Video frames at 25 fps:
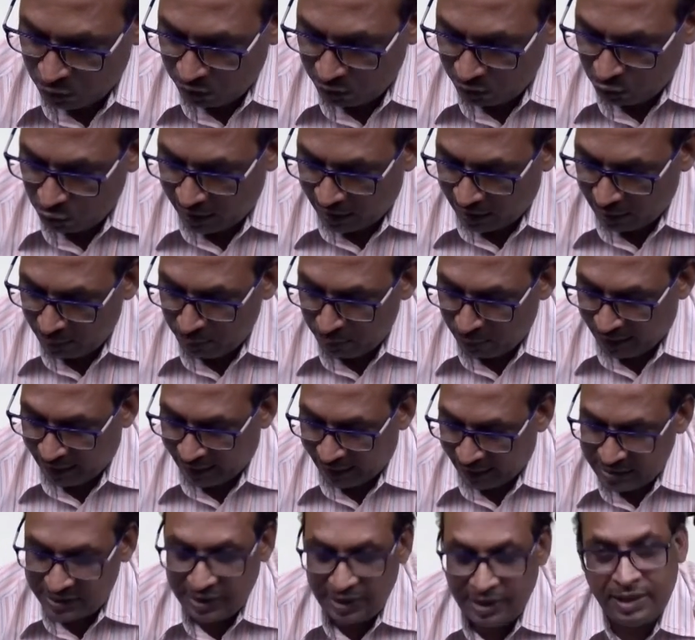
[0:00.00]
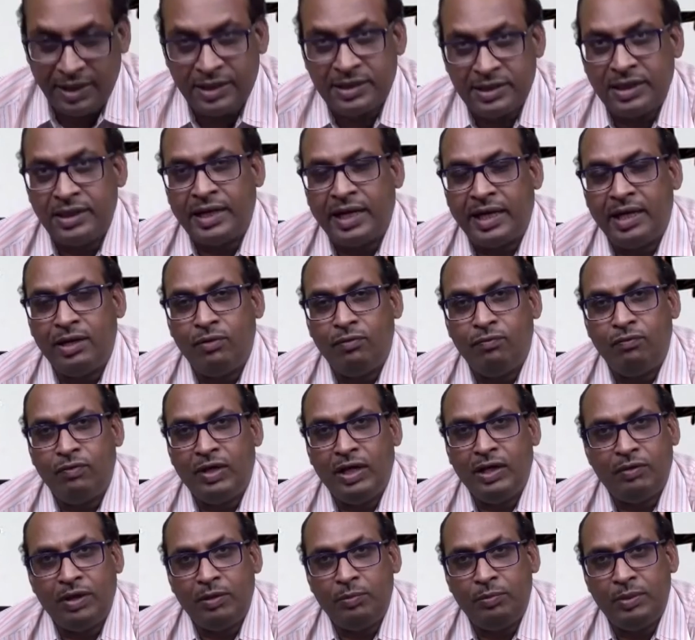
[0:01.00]
equal to ma, acceleration can
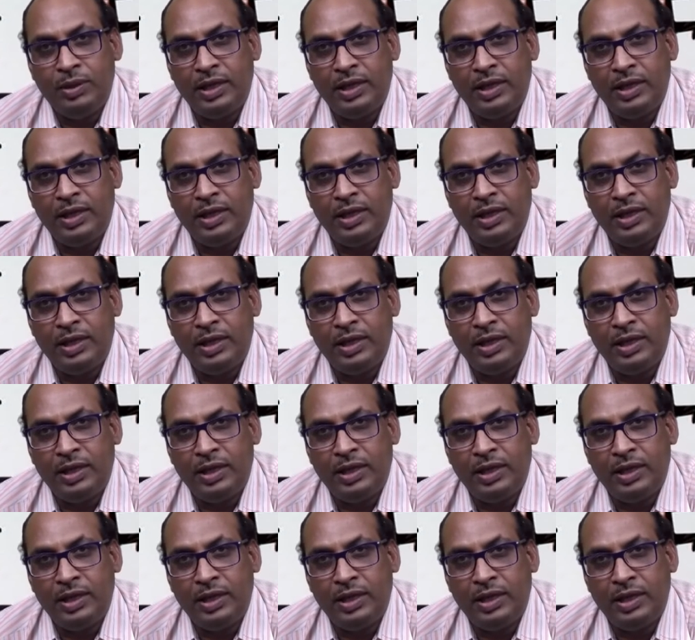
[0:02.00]
very well